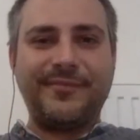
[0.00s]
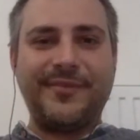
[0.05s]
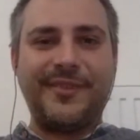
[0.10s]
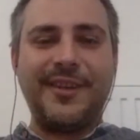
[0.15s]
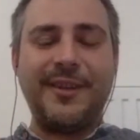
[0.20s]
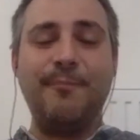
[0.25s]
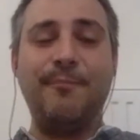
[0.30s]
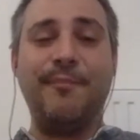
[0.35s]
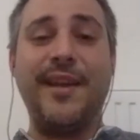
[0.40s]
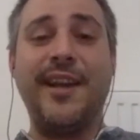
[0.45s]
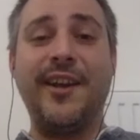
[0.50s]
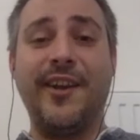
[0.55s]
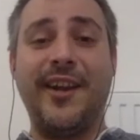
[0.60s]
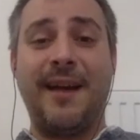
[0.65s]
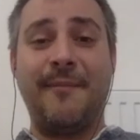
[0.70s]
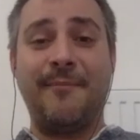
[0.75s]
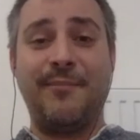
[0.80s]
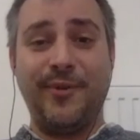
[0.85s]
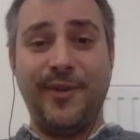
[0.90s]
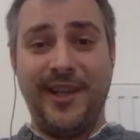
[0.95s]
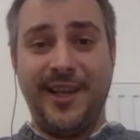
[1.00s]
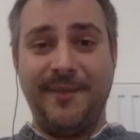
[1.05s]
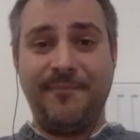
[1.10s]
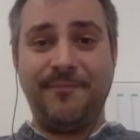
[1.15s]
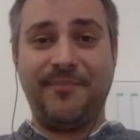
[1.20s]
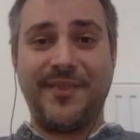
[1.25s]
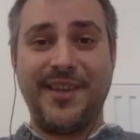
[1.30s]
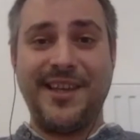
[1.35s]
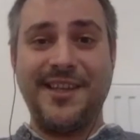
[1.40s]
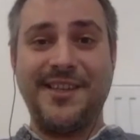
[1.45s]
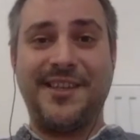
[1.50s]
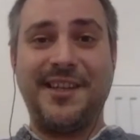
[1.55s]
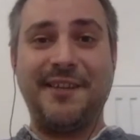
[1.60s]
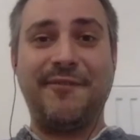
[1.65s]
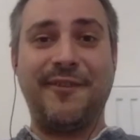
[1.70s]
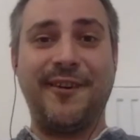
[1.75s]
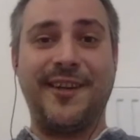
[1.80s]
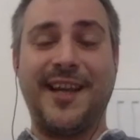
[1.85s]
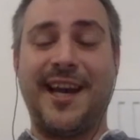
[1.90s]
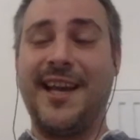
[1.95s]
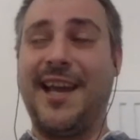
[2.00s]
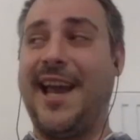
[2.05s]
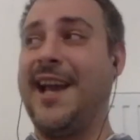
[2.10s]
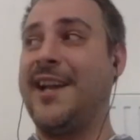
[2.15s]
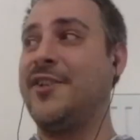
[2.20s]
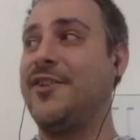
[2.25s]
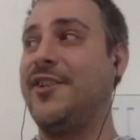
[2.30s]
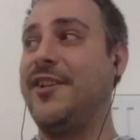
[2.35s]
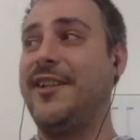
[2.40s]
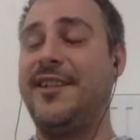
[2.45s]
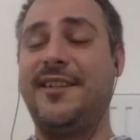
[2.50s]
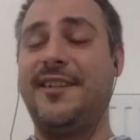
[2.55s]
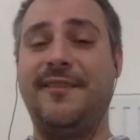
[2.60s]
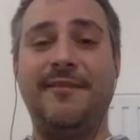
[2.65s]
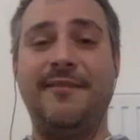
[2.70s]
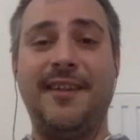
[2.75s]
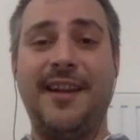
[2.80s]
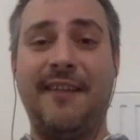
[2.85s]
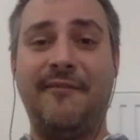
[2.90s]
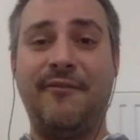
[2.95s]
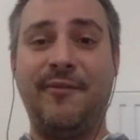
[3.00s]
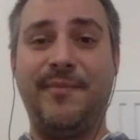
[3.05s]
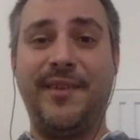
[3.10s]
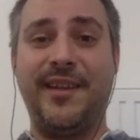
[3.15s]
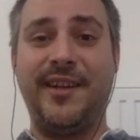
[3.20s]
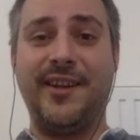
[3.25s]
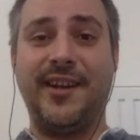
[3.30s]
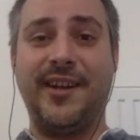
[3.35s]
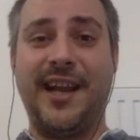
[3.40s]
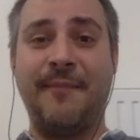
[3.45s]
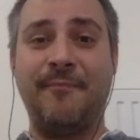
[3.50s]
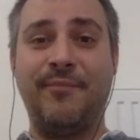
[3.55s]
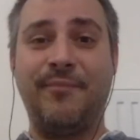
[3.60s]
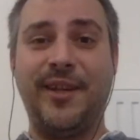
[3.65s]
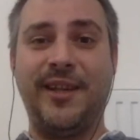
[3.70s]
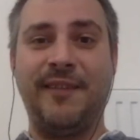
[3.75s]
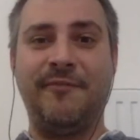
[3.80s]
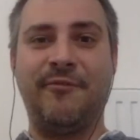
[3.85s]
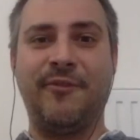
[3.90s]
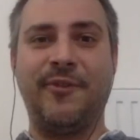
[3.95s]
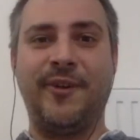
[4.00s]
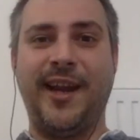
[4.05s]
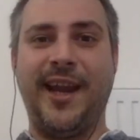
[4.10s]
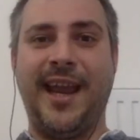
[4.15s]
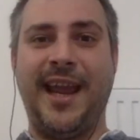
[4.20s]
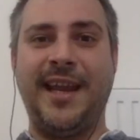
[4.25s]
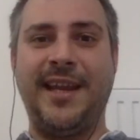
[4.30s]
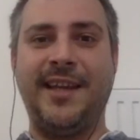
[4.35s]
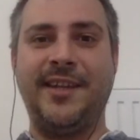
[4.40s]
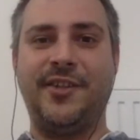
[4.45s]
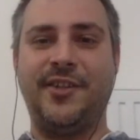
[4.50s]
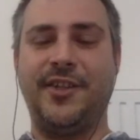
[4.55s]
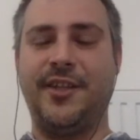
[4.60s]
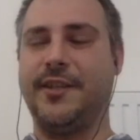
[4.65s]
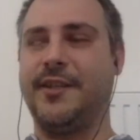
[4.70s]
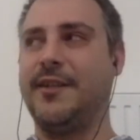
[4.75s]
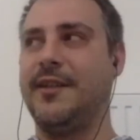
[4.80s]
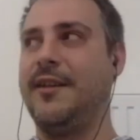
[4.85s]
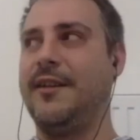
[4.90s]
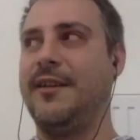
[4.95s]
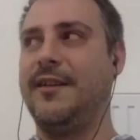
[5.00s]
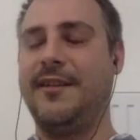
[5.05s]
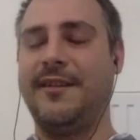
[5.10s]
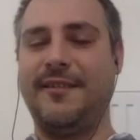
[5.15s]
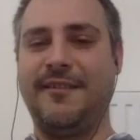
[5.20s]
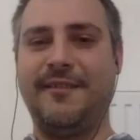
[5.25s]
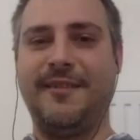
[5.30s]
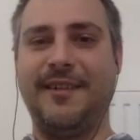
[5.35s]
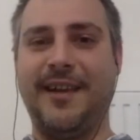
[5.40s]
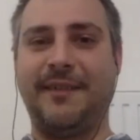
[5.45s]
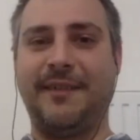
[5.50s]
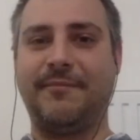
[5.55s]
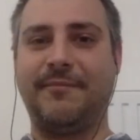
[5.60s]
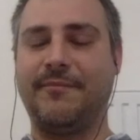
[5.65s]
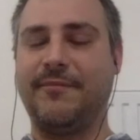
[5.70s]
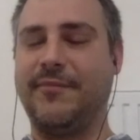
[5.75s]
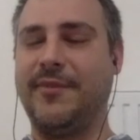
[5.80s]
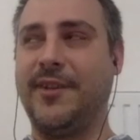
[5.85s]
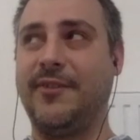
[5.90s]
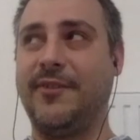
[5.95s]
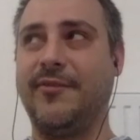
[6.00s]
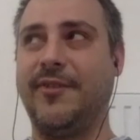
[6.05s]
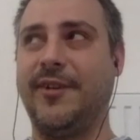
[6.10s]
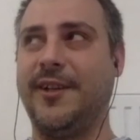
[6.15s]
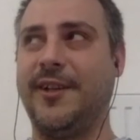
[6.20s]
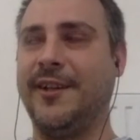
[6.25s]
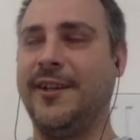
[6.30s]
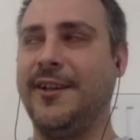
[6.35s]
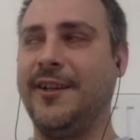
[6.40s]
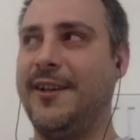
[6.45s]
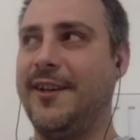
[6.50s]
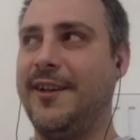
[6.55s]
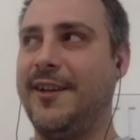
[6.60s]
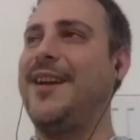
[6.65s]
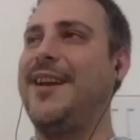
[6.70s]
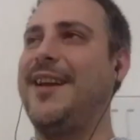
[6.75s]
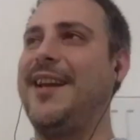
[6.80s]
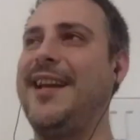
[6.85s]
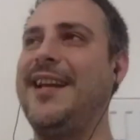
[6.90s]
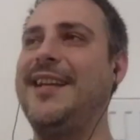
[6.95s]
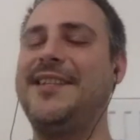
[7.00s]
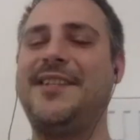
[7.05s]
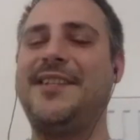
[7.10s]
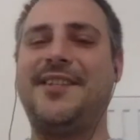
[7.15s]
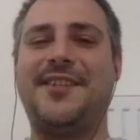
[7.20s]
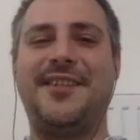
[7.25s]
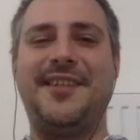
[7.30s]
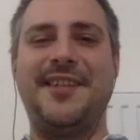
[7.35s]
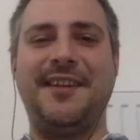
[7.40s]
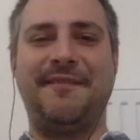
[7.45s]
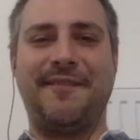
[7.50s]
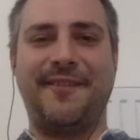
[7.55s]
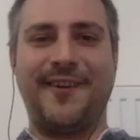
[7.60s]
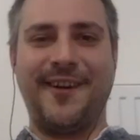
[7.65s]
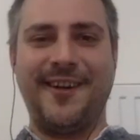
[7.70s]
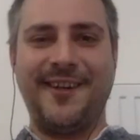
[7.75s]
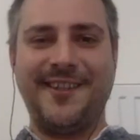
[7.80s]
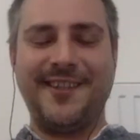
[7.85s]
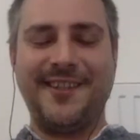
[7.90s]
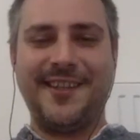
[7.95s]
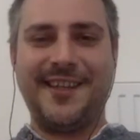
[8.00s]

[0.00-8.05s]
Being an employee is different. I actually haven't been an employee for ages, like literally. It's different.